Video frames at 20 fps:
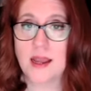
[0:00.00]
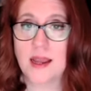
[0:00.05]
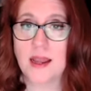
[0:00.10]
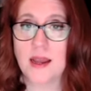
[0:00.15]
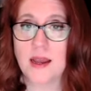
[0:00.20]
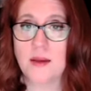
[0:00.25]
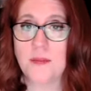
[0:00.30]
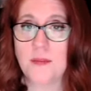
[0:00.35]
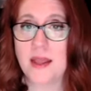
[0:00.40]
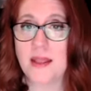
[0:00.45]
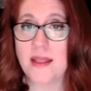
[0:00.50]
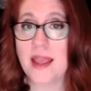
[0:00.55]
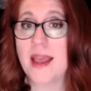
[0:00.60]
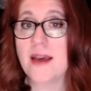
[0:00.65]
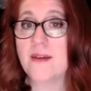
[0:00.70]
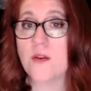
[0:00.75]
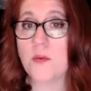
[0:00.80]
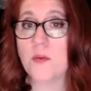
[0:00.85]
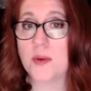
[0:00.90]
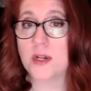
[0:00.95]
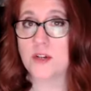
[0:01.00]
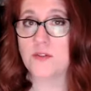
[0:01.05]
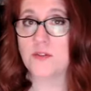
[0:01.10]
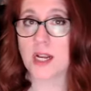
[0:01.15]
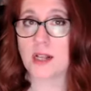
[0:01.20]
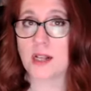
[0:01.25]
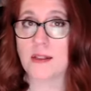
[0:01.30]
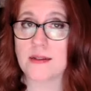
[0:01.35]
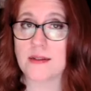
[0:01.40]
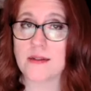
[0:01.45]
um, and they have a bunch of
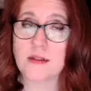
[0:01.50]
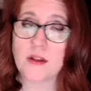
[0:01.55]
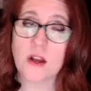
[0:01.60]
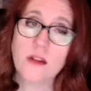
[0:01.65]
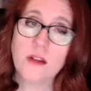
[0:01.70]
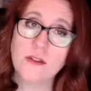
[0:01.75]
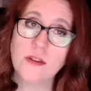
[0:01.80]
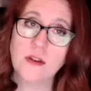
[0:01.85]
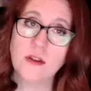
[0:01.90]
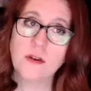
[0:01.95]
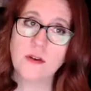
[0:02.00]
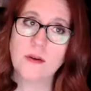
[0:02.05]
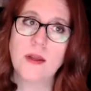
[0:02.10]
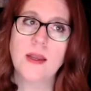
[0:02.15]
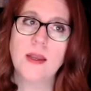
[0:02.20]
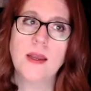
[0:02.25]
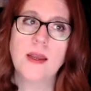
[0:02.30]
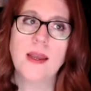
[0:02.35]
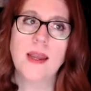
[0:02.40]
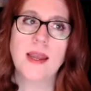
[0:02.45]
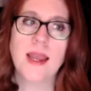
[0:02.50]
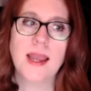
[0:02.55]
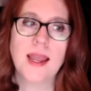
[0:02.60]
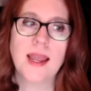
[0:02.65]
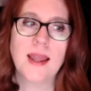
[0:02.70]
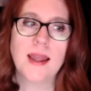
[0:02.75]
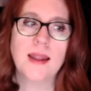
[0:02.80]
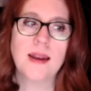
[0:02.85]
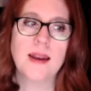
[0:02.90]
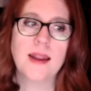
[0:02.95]
checklists also.
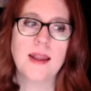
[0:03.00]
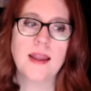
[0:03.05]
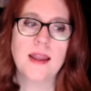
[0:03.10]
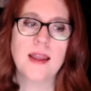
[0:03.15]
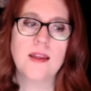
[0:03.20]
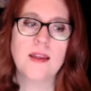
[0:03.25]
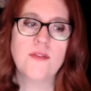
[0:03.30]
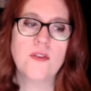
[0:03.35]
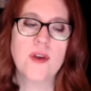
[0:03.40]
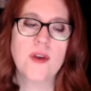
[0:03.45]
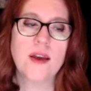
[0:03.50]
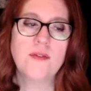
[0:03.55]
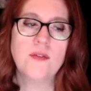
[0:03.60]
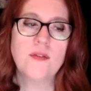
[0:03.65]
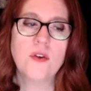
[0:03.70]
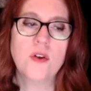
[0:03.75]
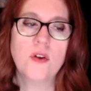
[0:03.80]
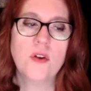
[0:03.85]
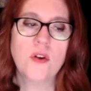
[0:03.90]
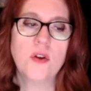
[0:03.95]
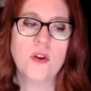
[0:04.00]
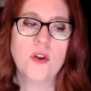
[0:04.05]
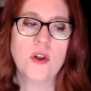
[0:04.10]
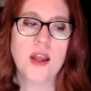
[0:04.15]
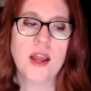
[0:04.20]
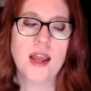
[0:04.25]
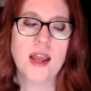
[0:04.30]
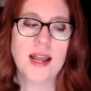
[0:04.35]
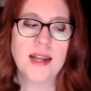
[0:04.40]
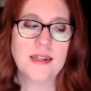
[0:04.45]
And if you've ever
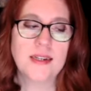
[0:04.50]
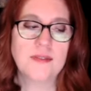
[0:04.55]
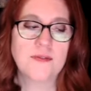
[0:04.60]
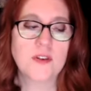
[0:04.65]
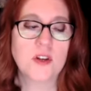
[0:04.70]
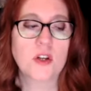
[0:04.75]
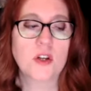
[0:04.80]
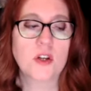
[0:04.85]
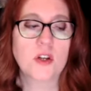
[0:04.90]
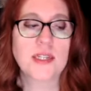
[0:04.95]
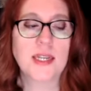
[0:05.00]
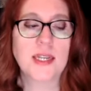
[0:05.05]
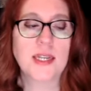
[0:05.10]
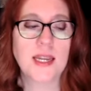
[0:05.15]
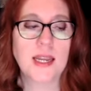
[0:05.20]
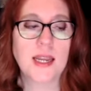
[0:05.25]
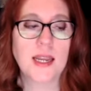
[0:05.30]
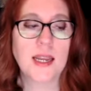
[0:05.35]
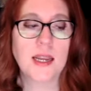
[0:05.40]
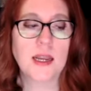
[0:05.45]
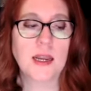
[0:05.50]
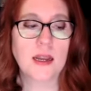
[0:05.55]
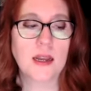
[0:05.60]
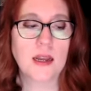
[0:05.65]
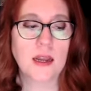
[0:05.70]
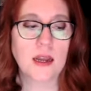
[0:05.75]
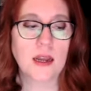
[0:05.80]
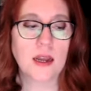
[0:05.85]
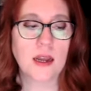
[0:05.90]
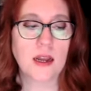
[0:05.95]
had difficulty
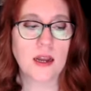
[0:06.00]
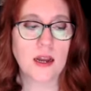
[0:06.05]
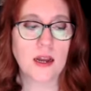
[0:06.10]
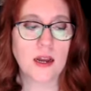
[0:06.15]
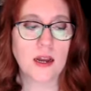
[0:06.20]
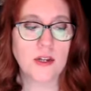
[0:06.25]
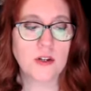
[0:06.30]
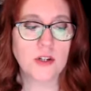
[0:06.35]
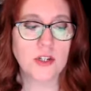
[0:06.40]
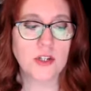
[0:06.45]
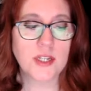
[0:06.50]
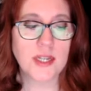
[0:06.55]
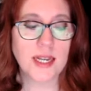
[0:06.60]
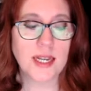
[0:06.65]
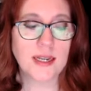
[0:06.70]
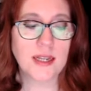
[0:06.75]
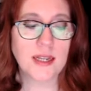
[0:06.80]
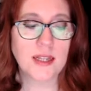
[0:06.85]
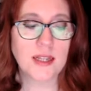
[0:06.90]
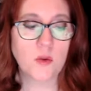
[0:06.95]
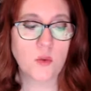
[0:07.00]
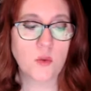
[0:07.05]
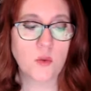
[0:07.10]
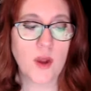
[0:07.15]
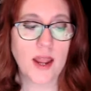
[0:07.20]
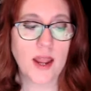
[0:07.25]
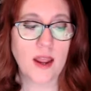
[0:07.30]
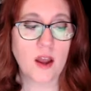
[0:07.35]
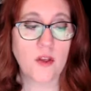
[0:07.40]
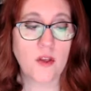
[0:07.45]
understanding the
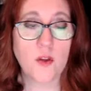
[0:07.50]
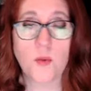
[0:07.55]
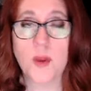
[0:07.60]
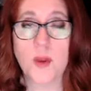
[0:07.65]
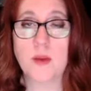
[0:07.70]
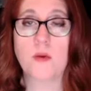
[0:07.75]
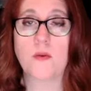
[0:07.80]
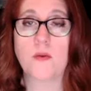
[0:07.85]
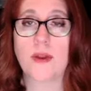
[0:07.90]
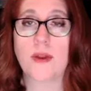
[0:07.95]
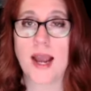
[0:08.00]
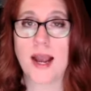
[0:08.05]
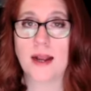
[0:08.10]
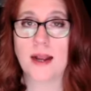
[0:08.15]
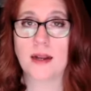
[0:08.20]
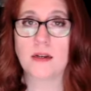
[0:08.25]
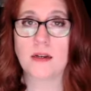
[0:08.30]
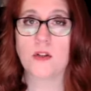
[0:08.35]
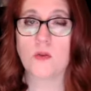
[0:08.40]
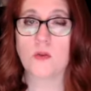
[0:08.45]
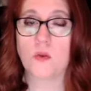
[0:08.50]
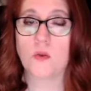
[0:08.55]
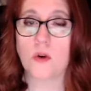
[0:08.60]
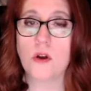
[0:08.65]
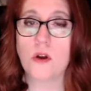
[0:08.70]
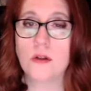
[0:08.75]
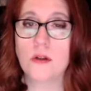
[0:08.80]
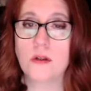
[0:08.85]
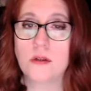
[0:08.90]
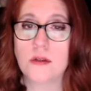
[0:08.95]
way other people react to the
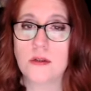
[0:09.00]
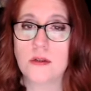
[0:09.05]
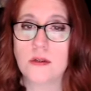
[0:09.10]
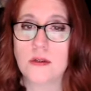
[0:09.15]
world,